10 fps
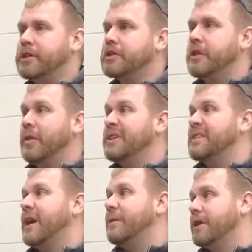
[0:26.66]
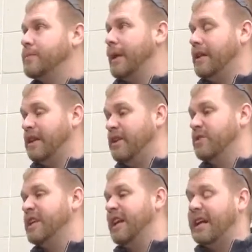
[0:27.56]
just know this is how we expect you to
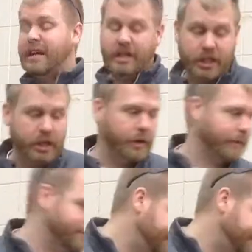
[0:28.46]
use it in here.